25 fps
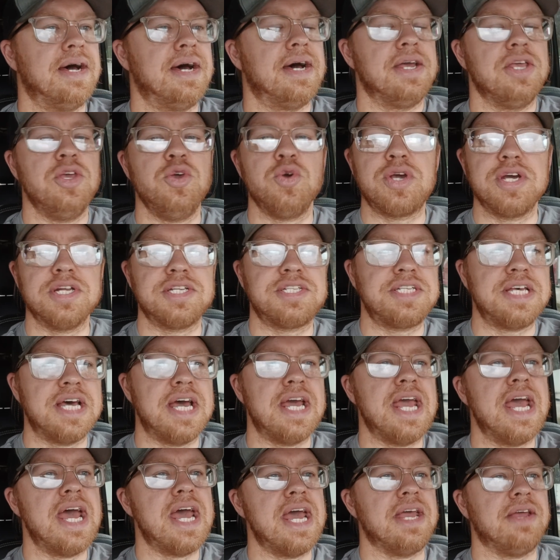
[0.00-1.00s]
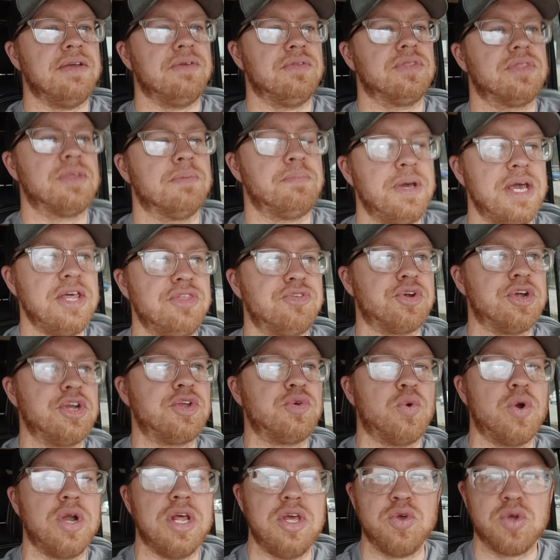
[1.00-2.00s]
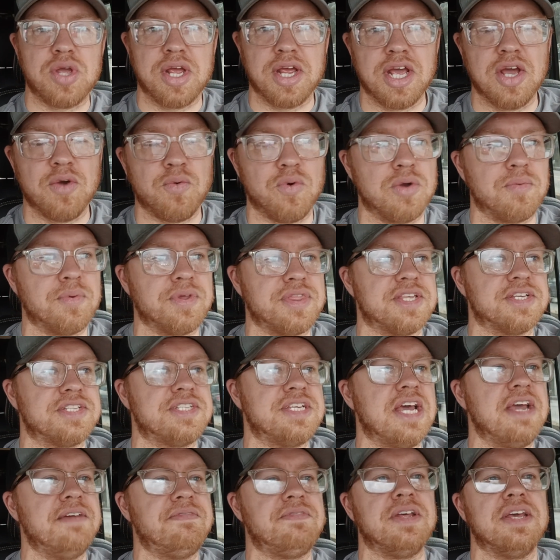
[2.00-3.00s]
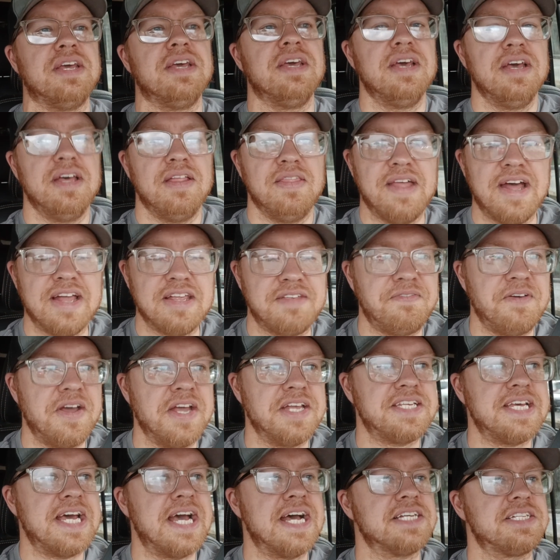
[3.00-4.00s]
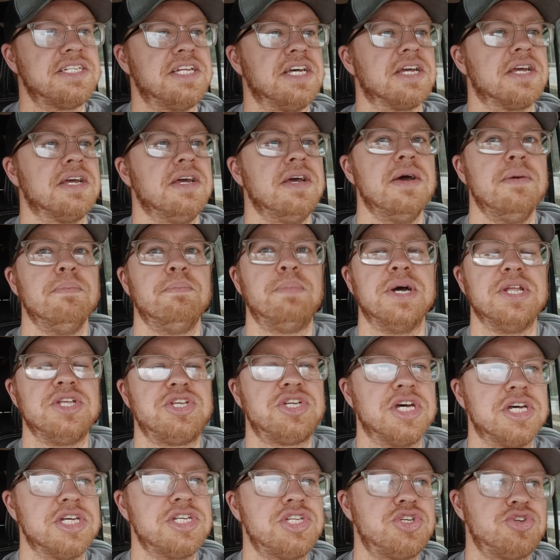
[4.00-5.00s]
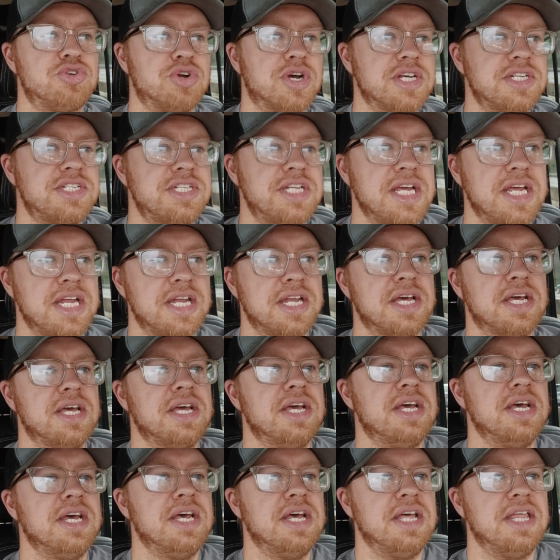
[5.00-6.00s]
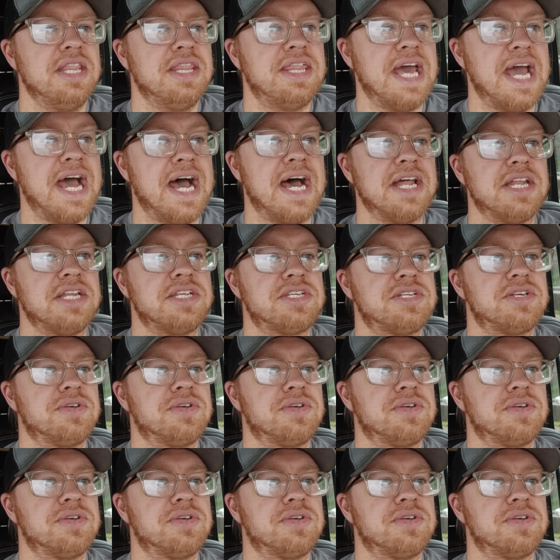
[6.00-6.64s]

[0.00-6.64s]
You could say, hey, the P320, you can get one with the safety. That's fantastic. But just trusting that,